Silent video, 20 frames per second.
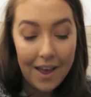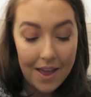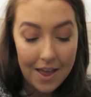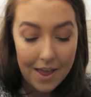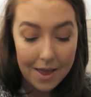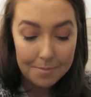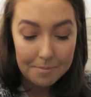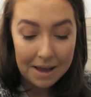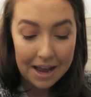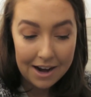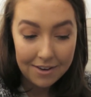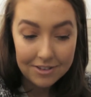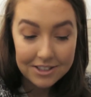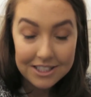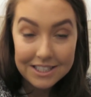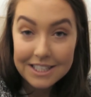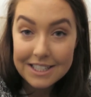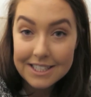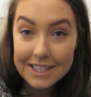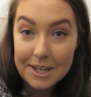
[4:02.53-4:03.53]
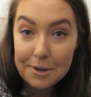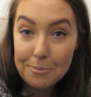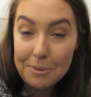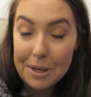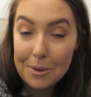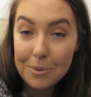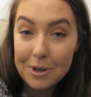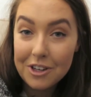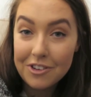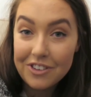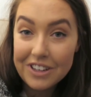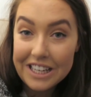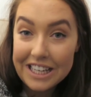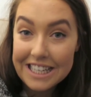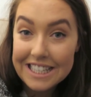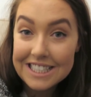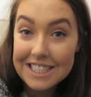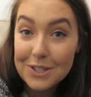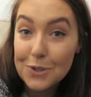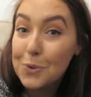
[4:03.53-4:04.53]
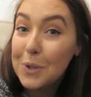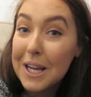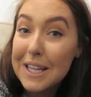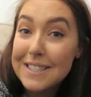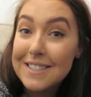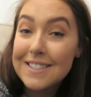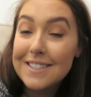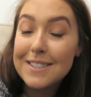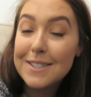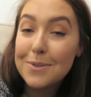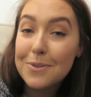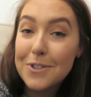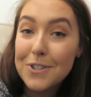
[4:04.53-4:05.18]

Harrison is going to meet one of his little cousins,